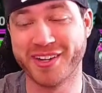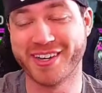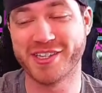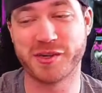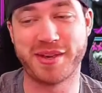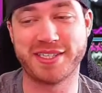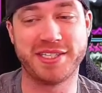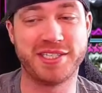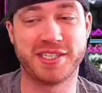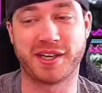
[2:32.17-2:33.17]
So basically, she's
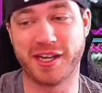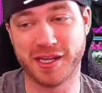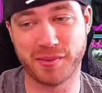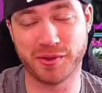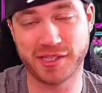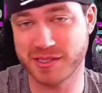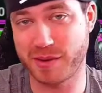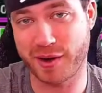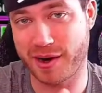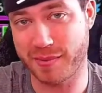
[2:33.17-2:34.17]
unkillable. It doesn't matter
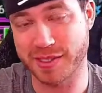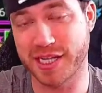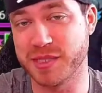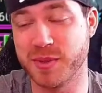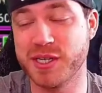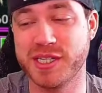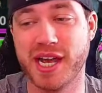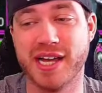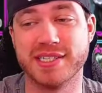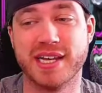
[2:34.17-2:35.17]
how much HP she has.